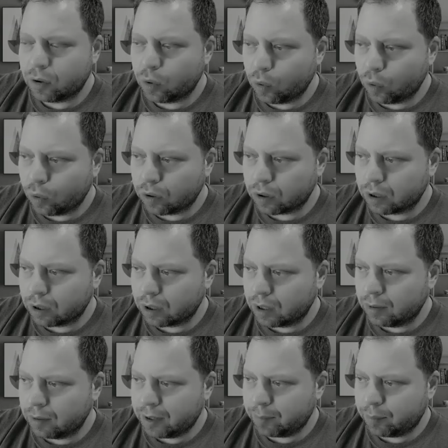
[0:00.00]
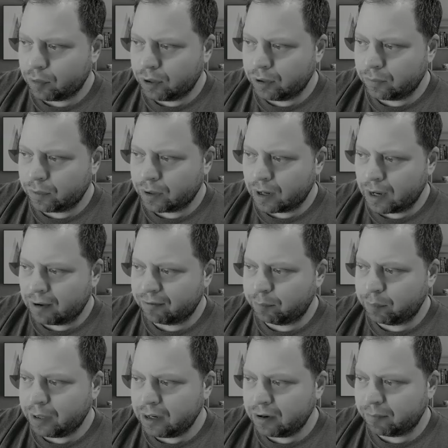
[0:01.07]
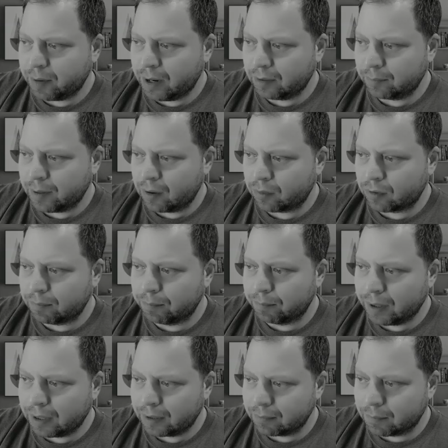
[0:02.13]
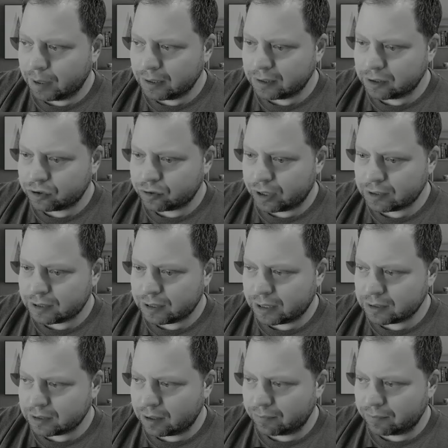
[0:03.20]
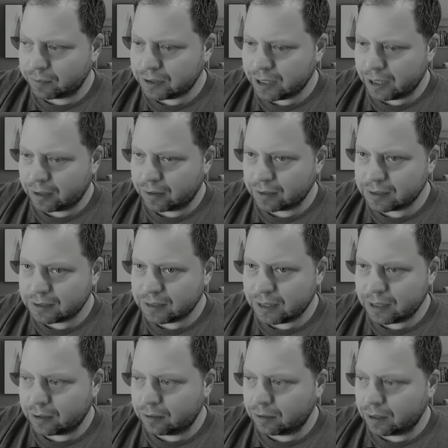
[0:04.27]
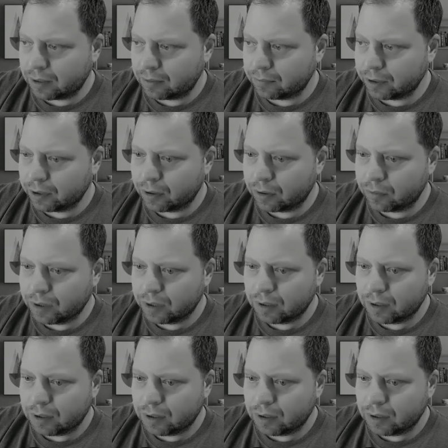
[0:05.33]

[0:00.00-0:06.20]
Or I'm at a point where I have plenty of buying power, but my stress test, and if we take CL and we go